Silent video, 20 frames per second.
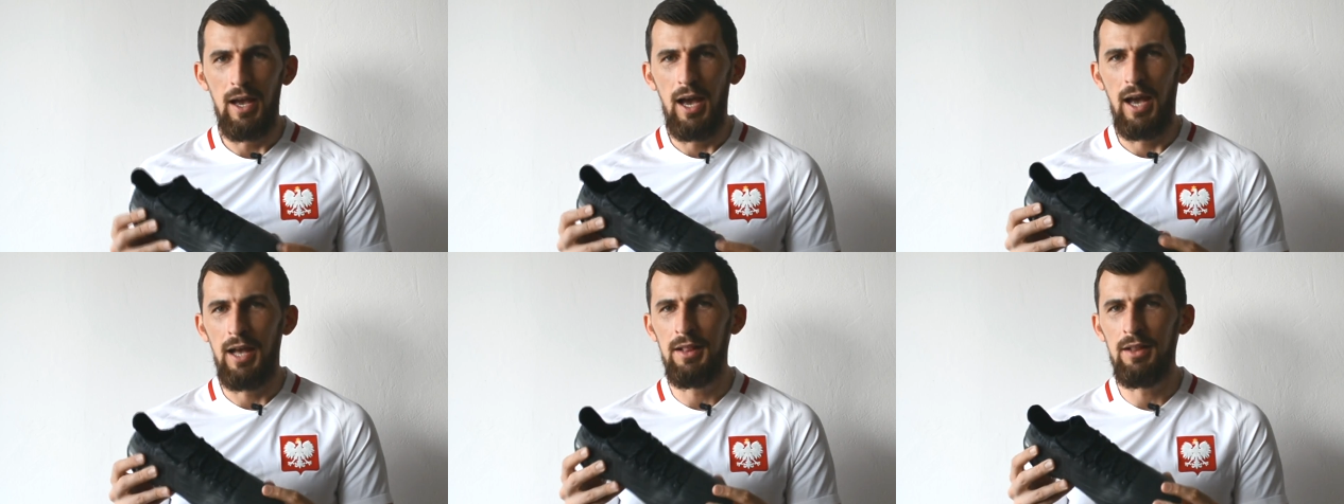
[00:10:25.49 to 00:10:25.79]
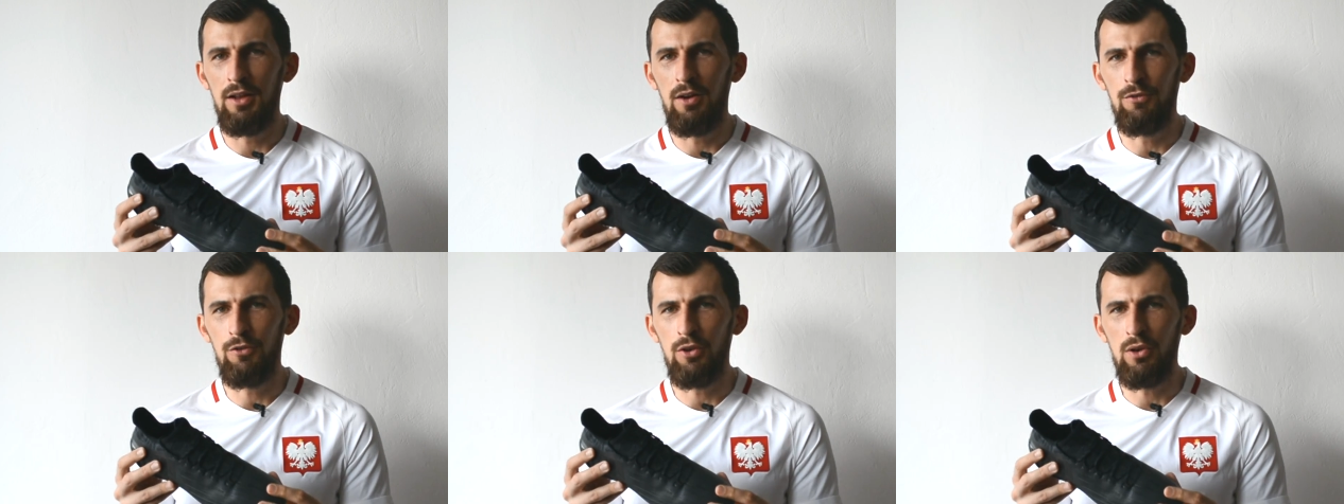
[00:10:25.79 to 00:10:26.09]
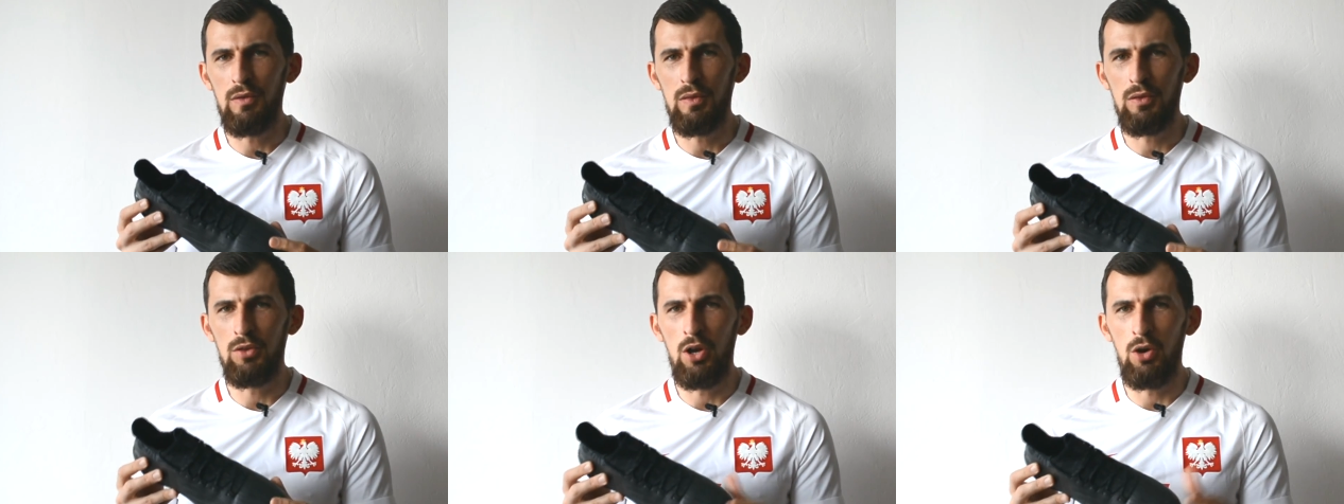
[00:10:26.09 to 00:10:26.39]
And of
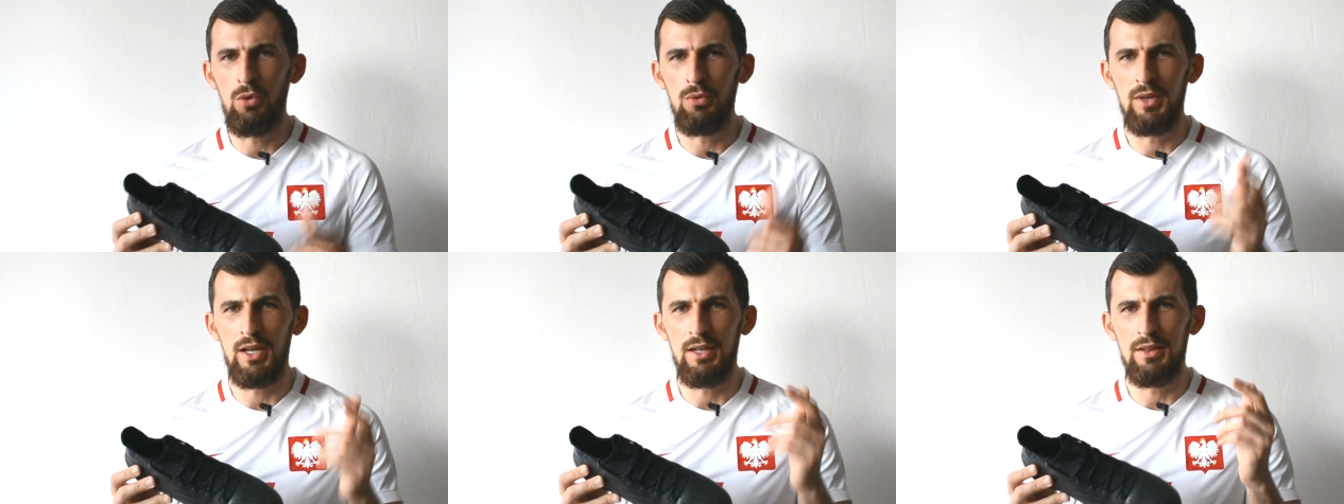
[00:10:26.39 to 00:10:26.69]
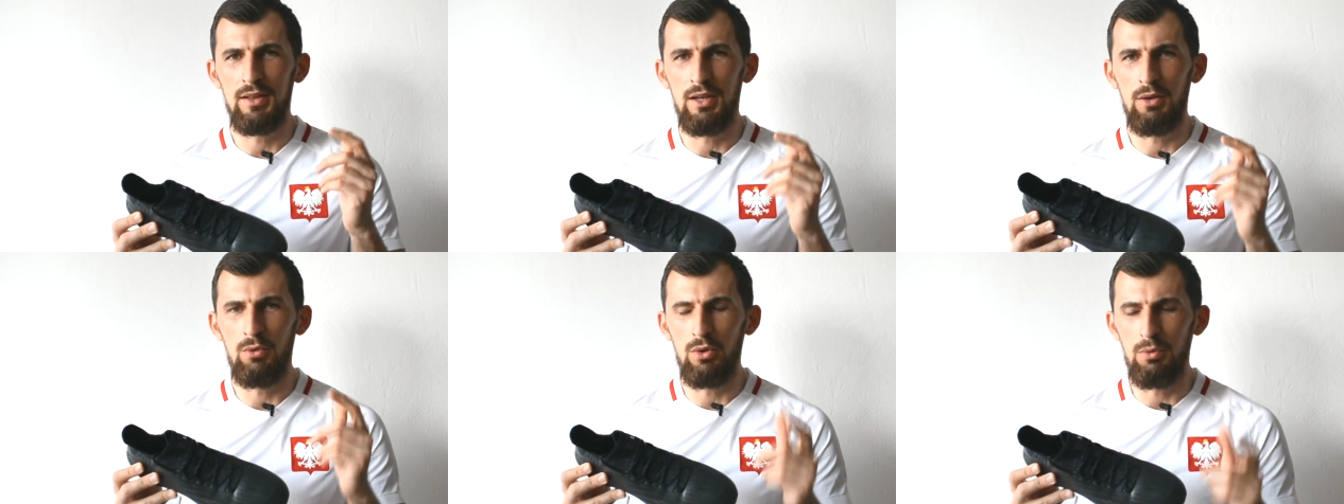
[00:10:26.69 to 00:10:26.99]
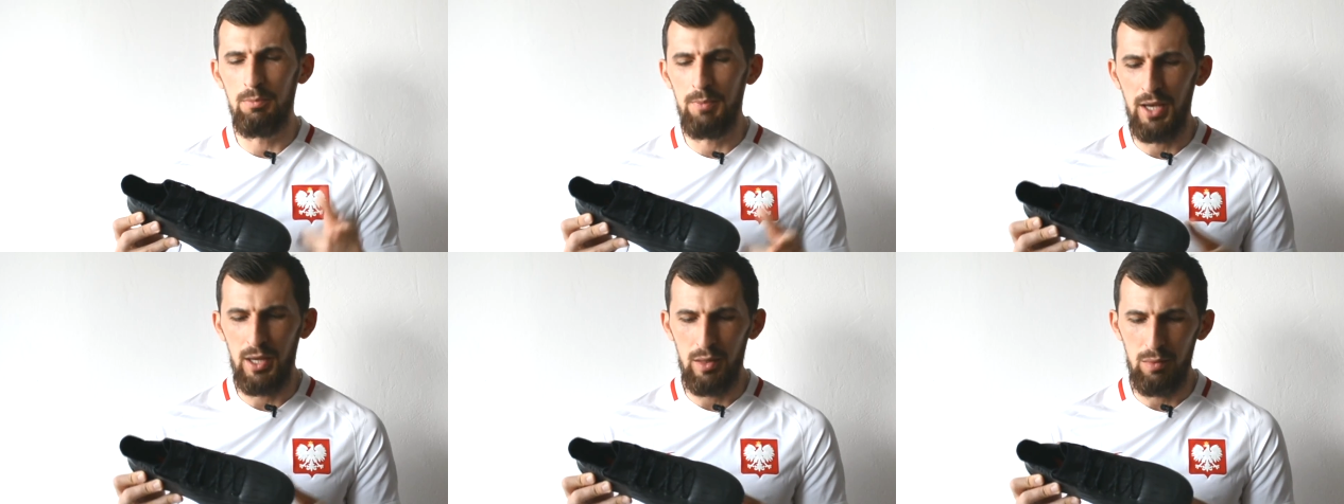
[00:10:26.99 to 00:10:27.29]
course, you know that there will
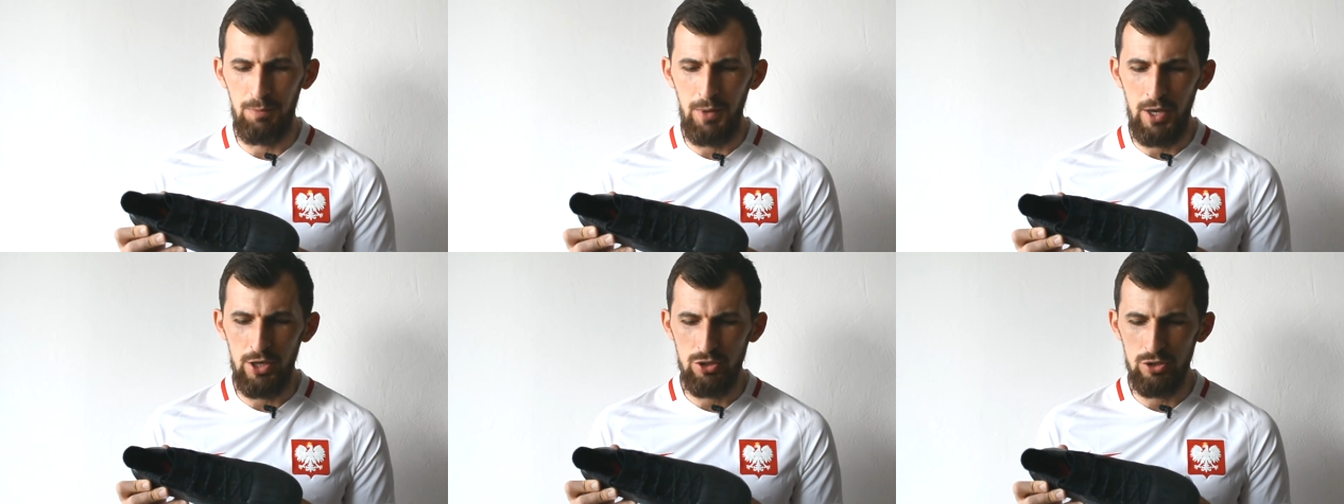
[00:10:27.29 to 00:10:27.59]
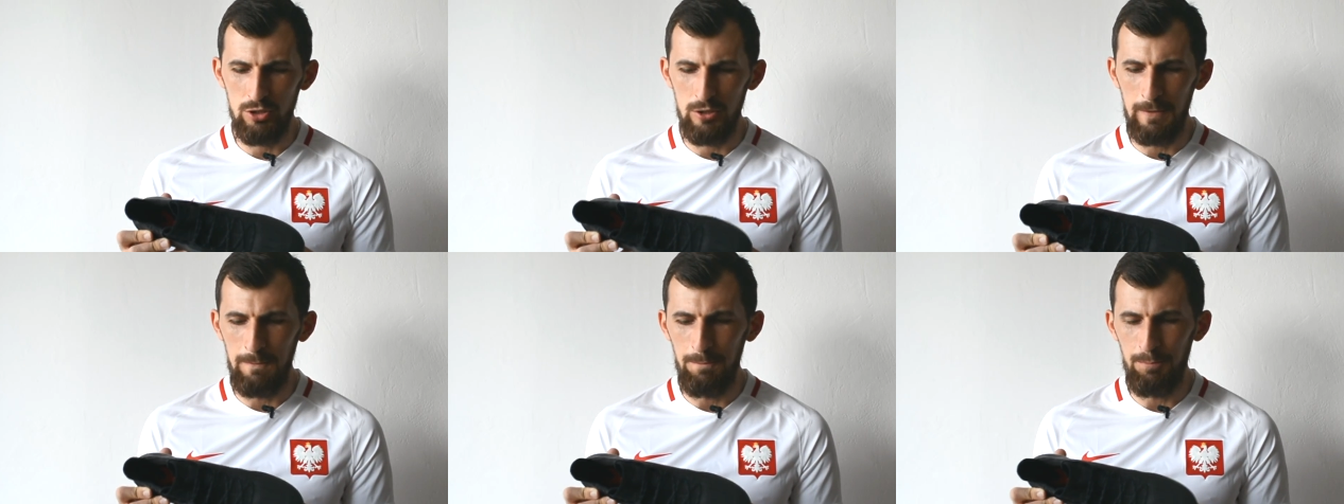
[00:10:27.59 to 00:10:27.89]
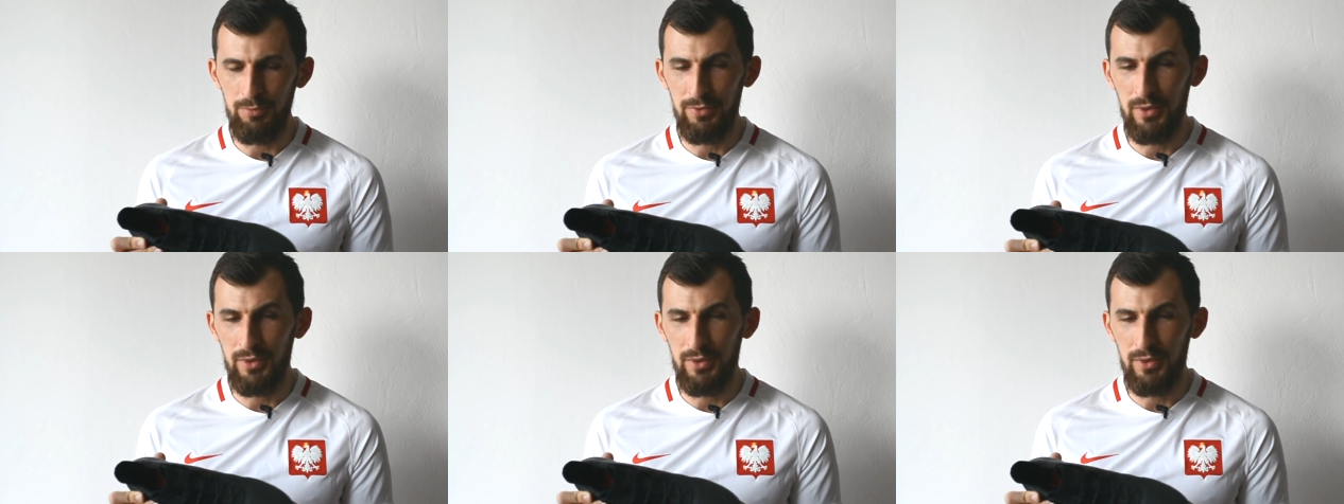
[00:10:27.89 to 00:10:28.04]
be a special,